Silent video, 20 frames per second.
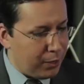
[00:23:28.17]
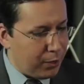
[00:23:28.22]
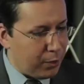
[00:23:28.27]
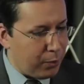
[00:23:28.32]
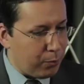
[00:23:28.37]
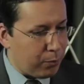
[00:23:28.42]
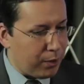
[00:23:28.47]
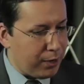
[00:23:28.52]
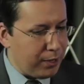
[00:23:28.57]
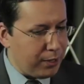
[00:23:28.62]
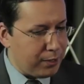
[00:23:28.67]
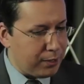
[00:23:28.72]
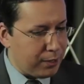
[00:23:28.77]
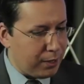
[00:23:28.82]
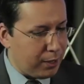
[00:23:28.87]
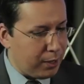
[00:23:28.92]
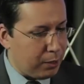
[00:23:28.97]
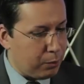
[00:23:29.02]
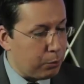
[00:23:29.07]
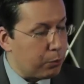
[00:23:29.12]
All right.
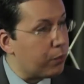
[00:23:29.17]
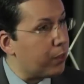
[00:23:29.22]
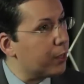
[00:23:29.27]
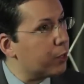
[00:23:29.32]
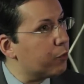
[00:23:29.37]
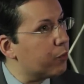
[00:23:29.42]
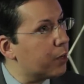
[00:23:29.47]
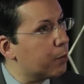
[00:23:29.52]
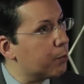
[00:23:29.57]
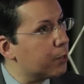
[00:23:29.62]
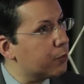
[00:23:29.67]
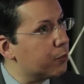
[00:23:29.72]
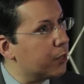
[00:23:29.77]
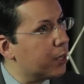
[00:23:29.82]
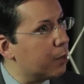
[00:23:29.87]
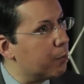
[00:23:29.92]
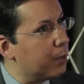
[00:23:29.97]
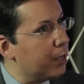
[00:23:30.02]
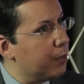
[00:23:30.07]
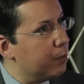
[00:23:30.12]
Uh, well, thank you very much for
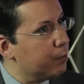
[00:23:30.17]
coming.